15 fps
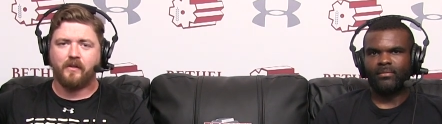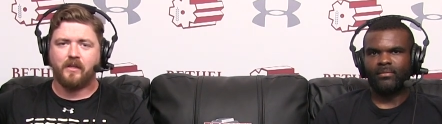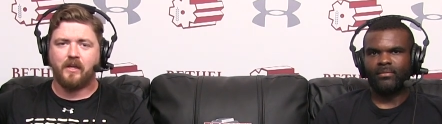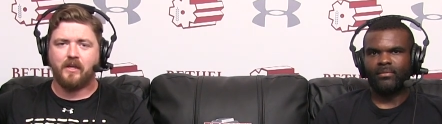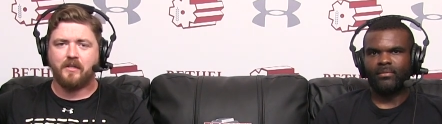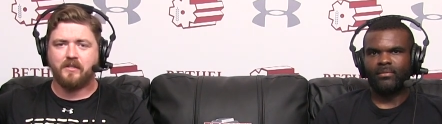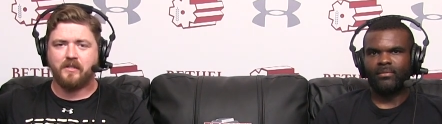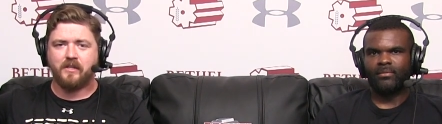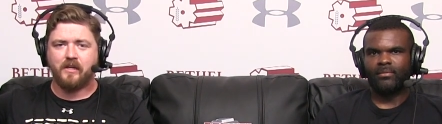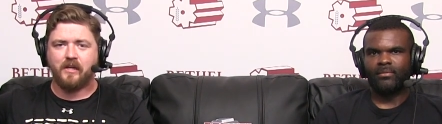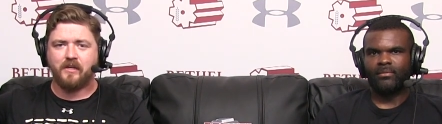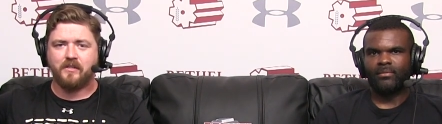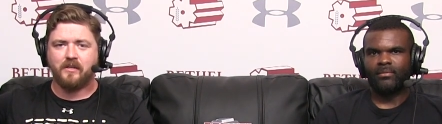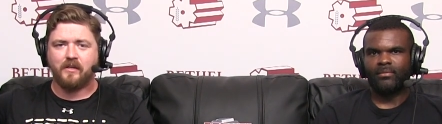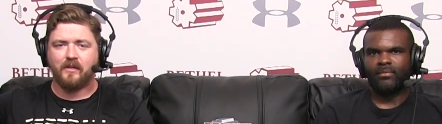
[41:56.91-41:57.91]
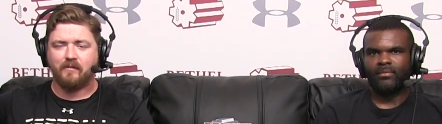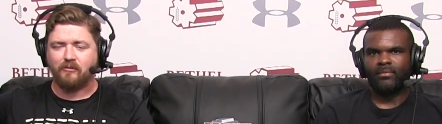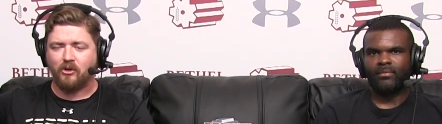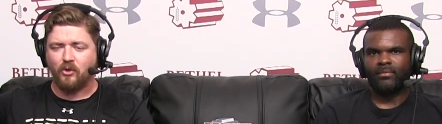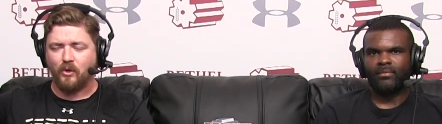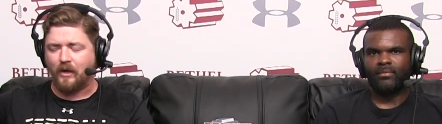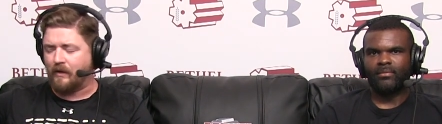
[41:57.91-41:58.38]
Speaker 1: the KCAC
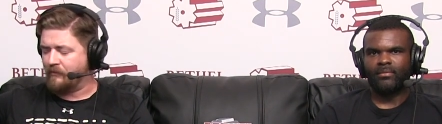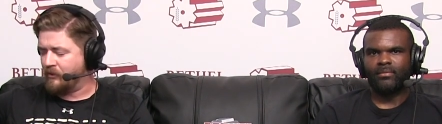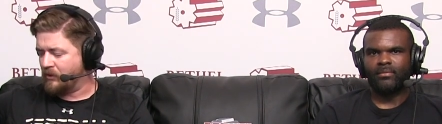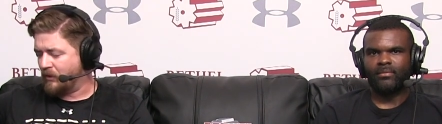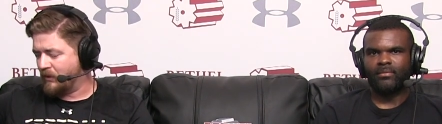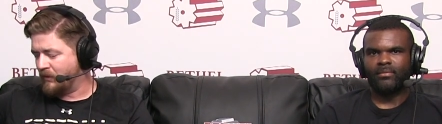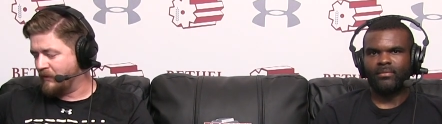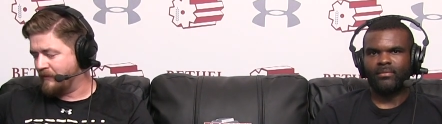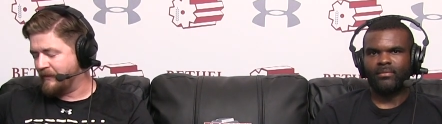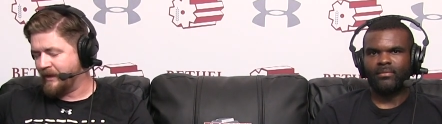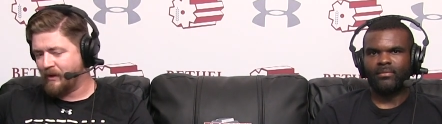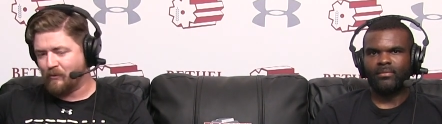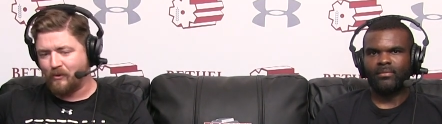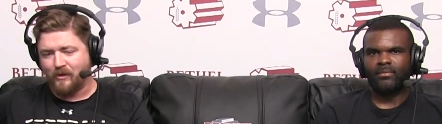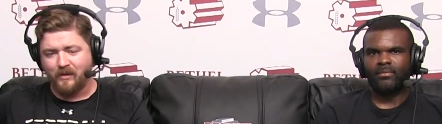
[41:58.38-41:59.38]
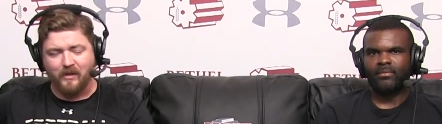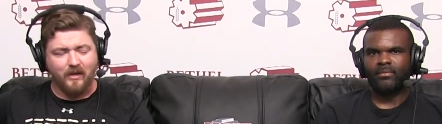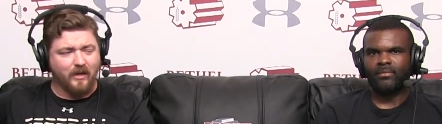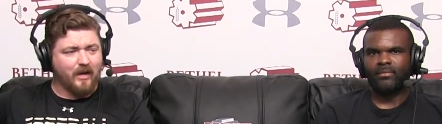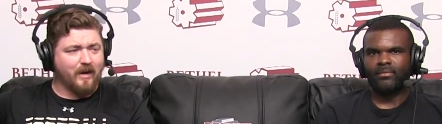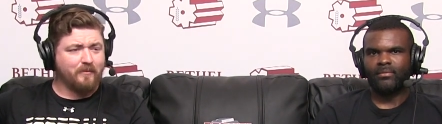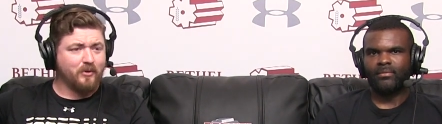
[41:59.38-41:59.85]
network. I'll have the call of that one.
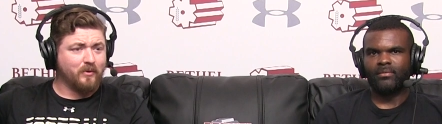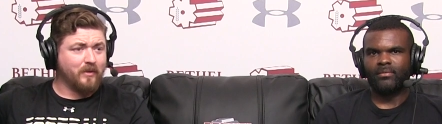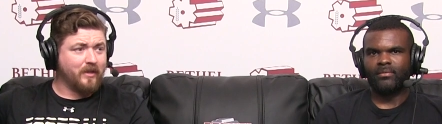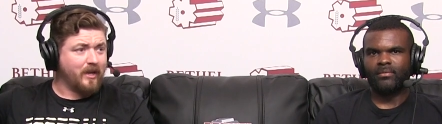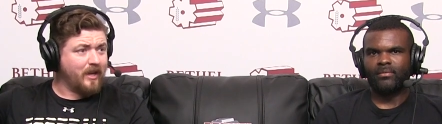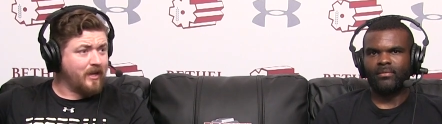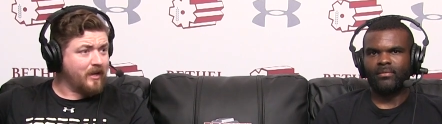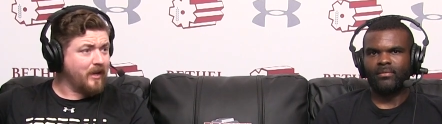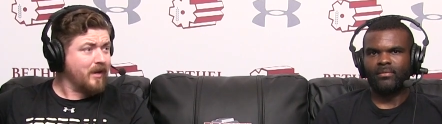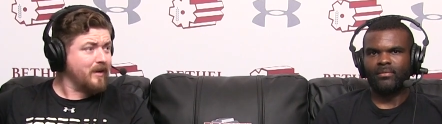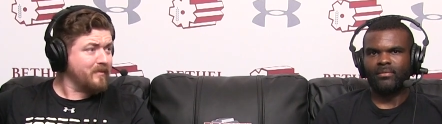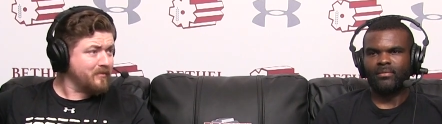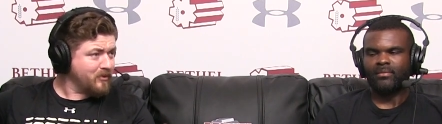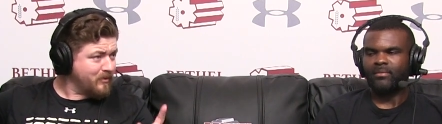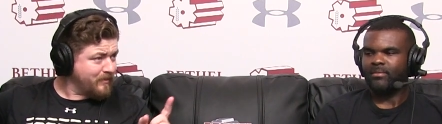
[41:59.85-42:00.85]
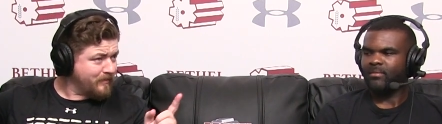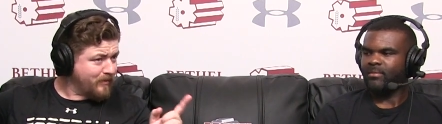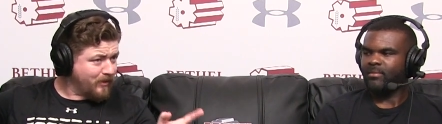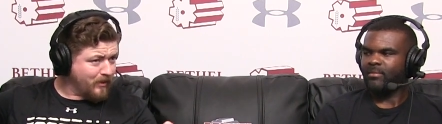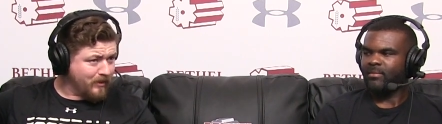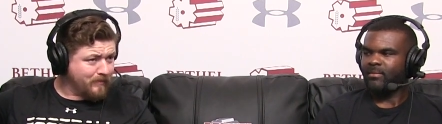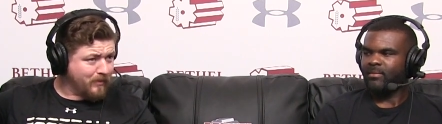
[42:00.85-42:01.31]
I'm doing that and I'm doing
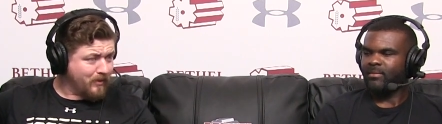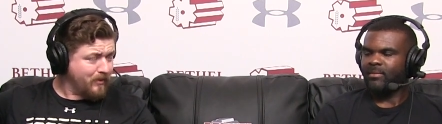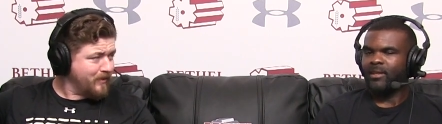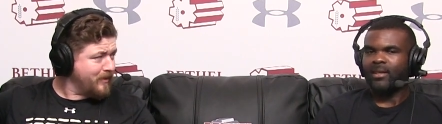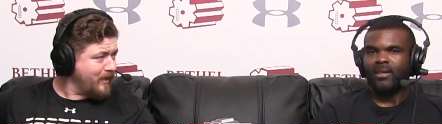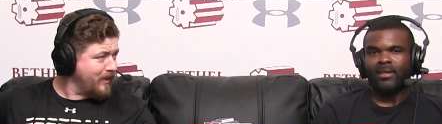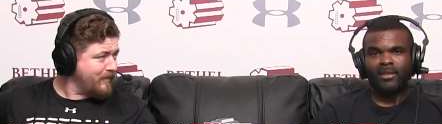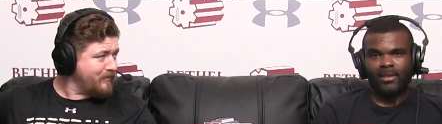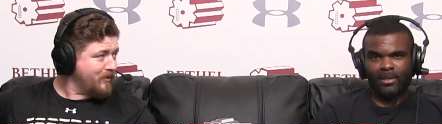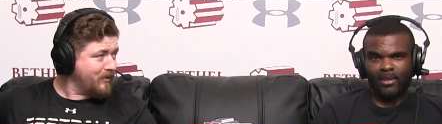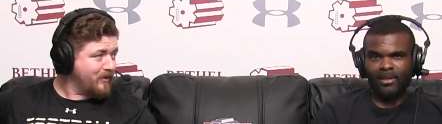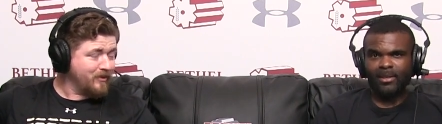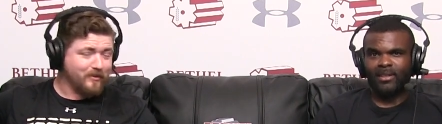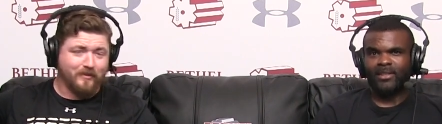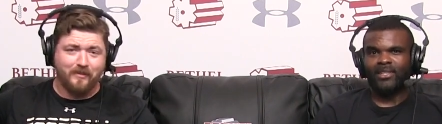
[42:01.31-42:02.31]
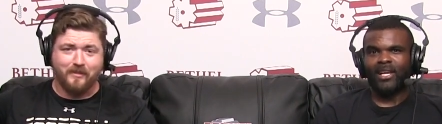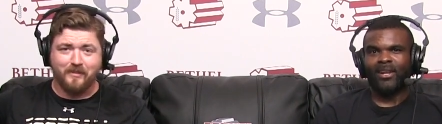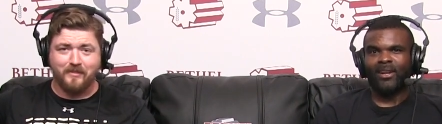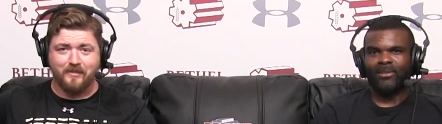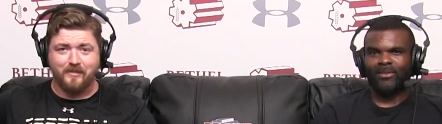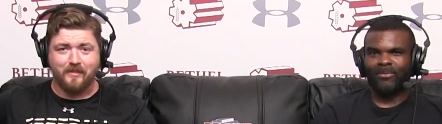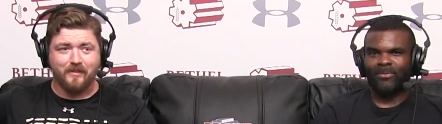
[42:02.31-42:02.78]
volleyball in the afternoon.
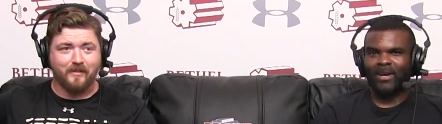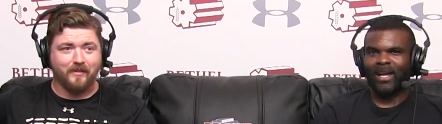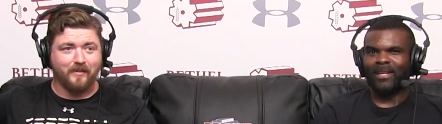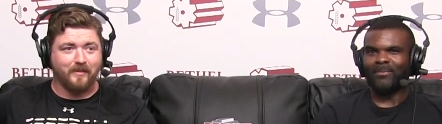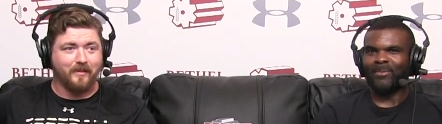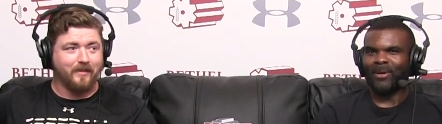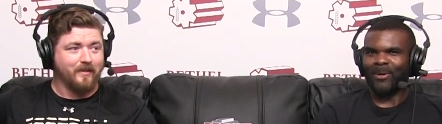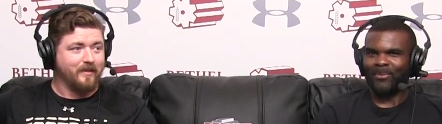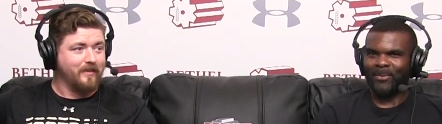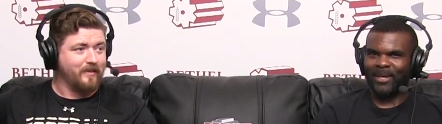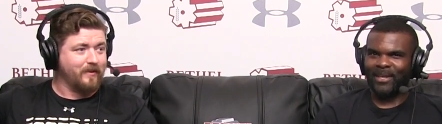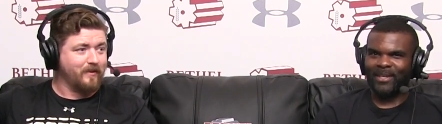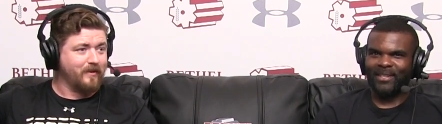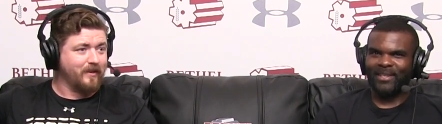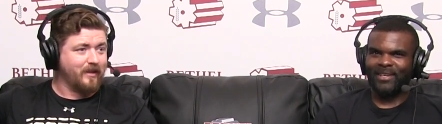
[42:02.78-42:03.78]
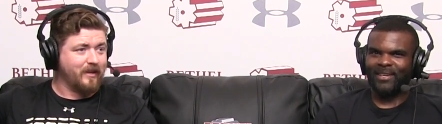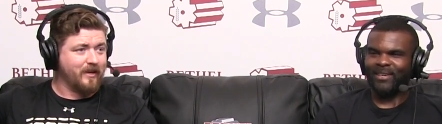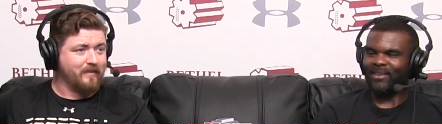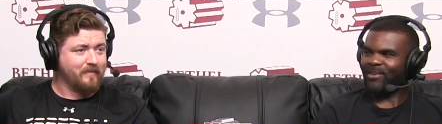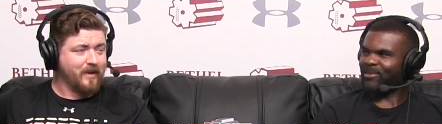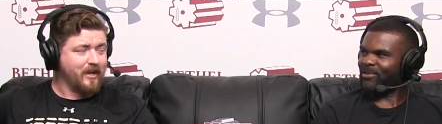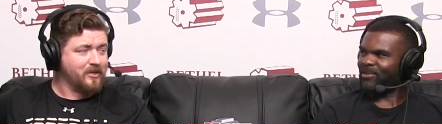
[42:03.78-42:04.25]
Shout out to
Speaker 2: volleyball,
Speaker 1: man. They're on an
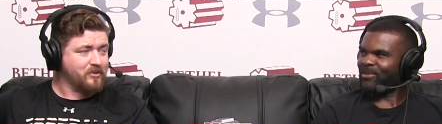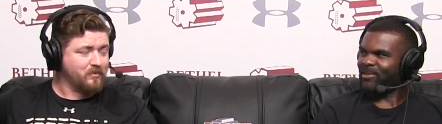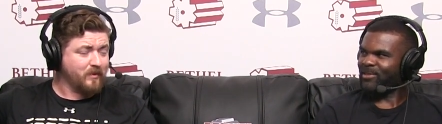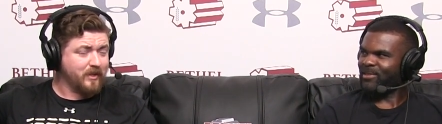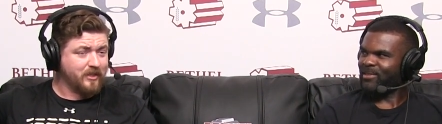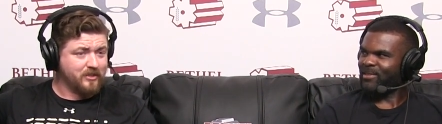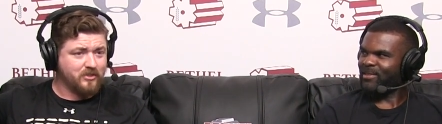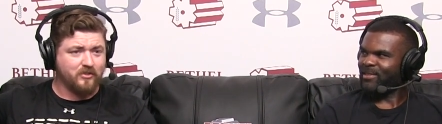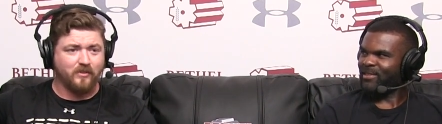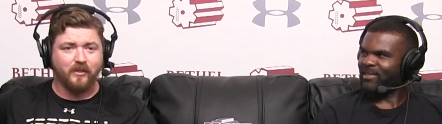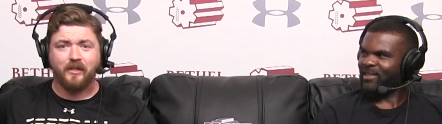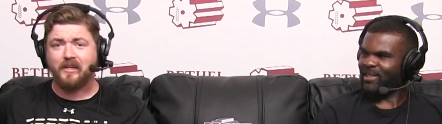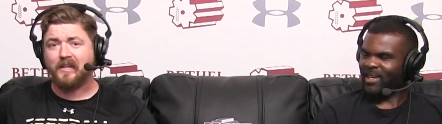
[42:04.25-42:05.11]
eight match winning streak.